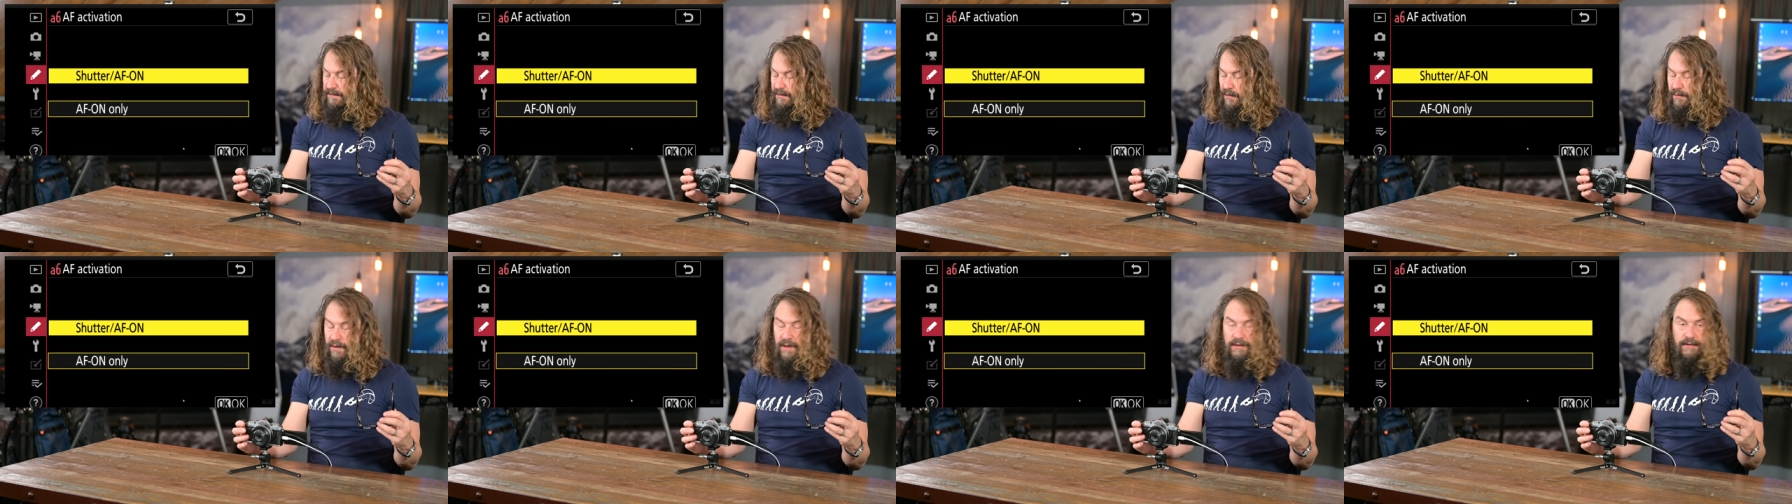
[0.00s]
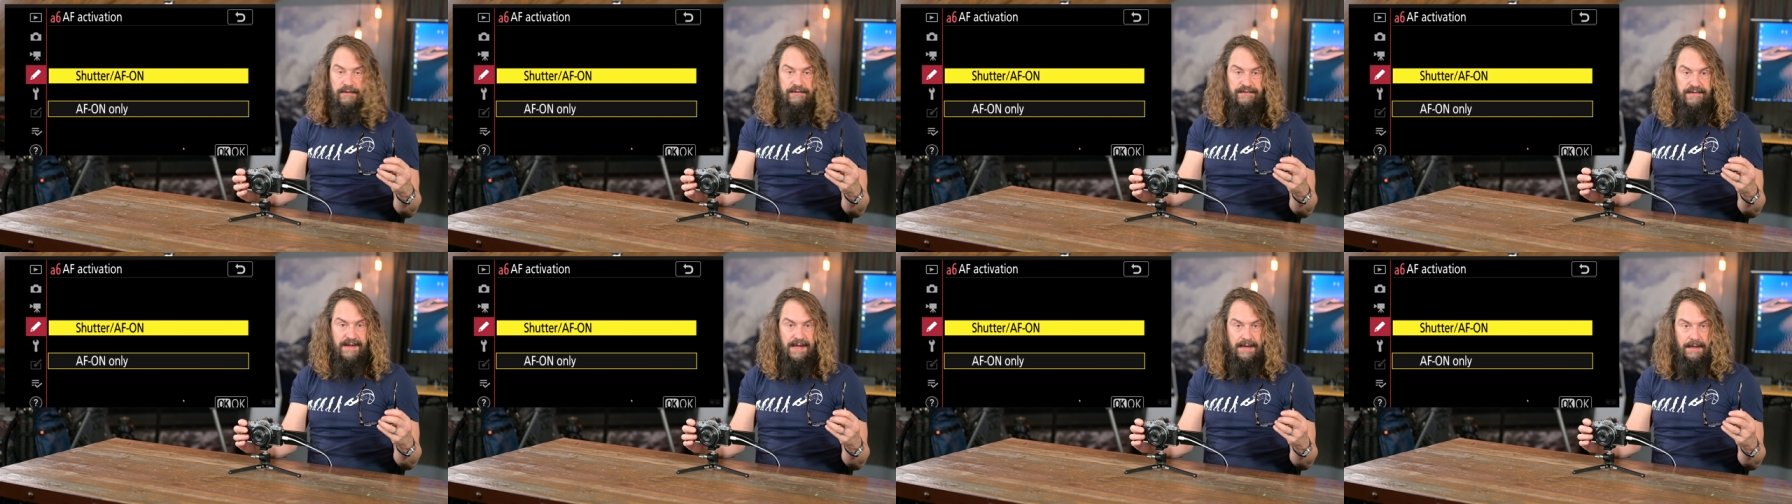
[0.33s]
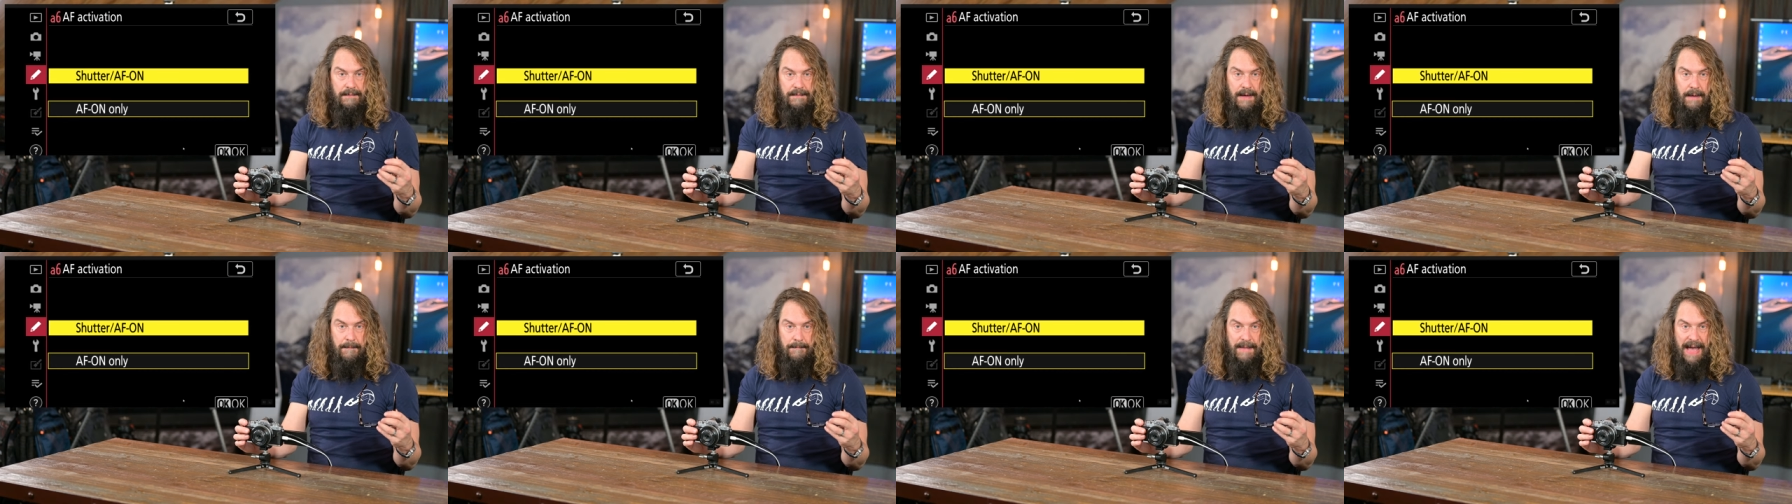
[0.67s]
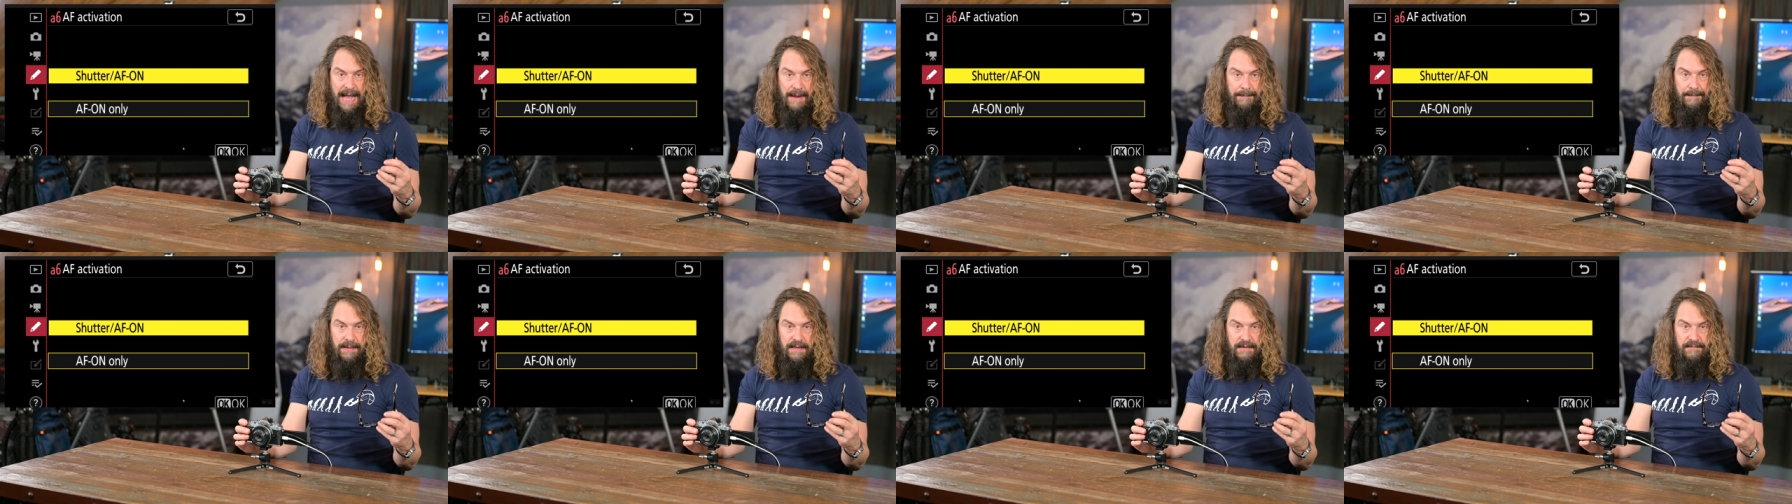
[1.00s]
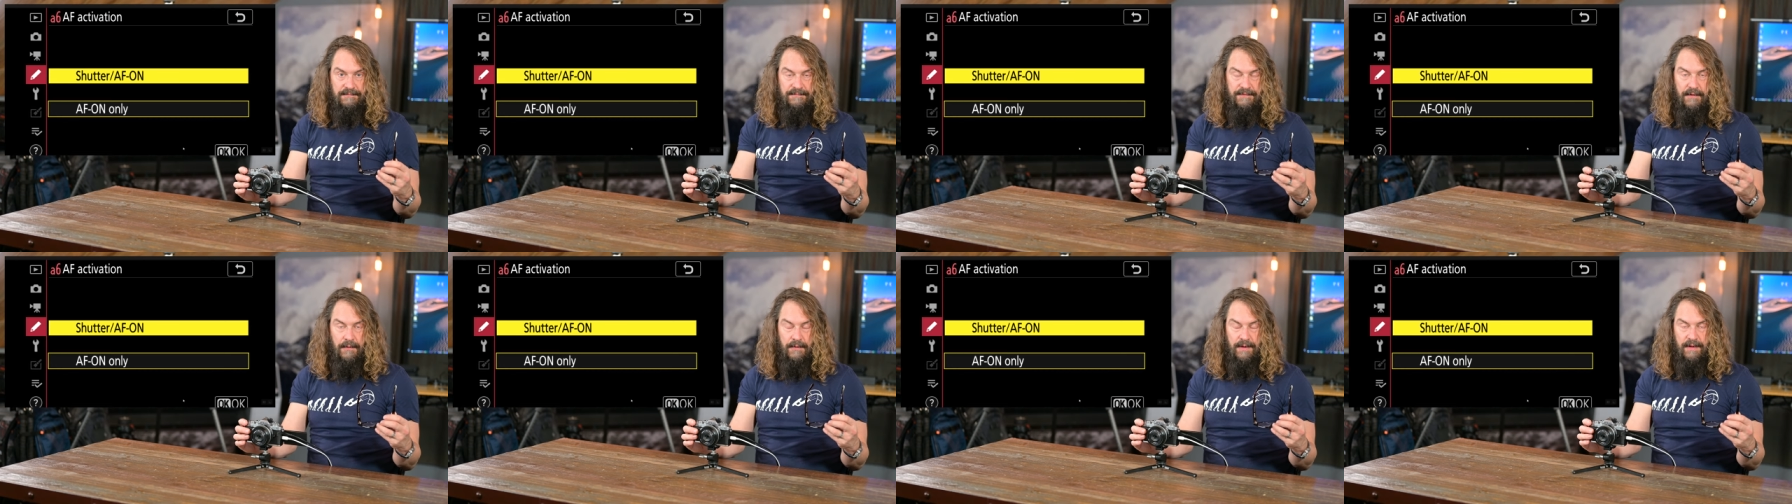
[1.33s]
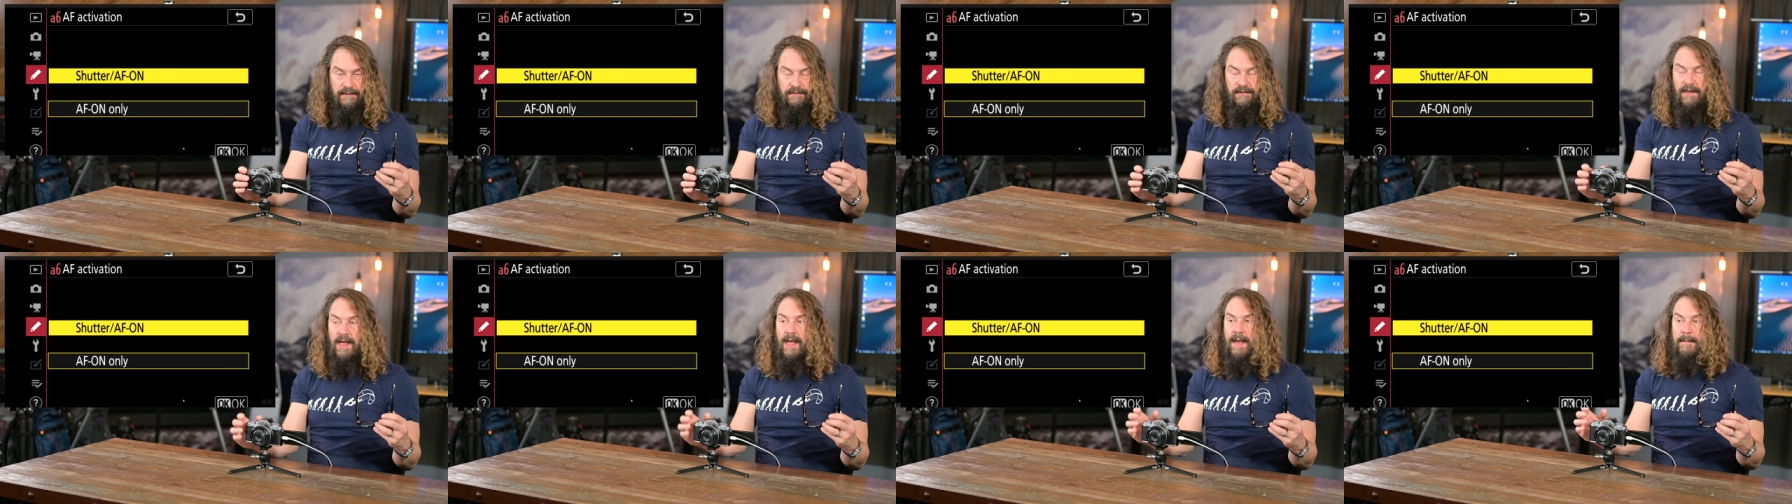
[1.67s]
don't understand about back button
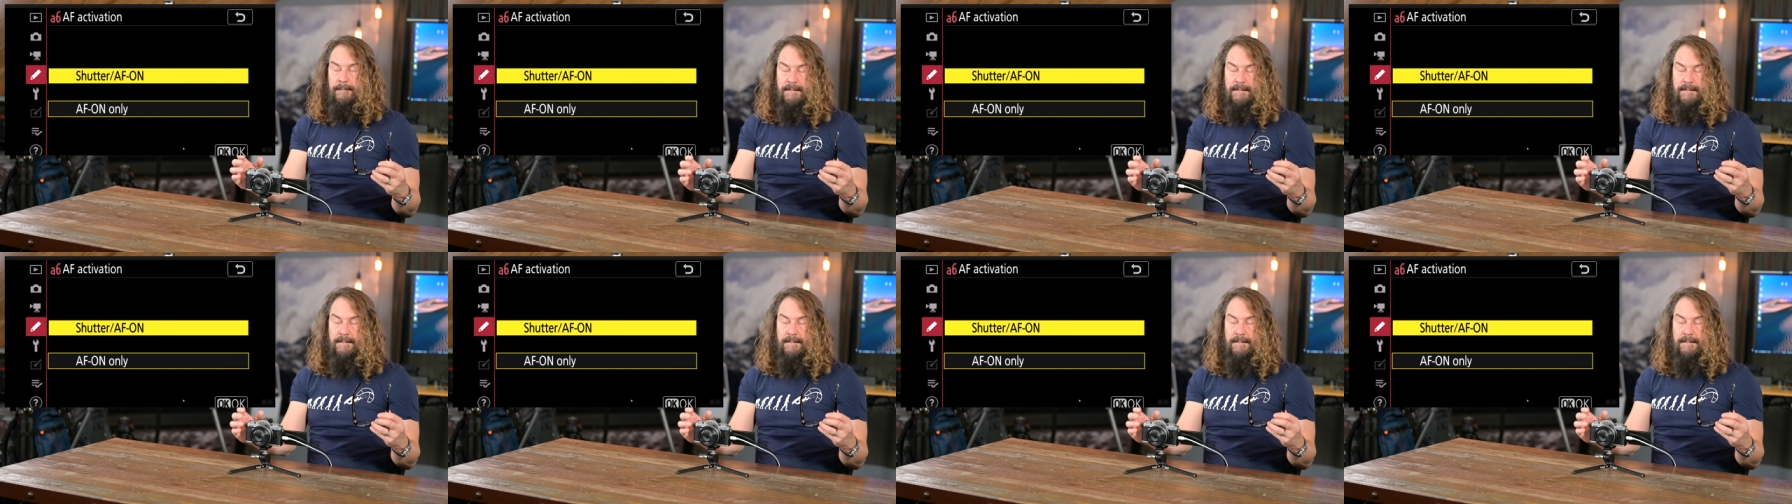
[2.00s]
focus.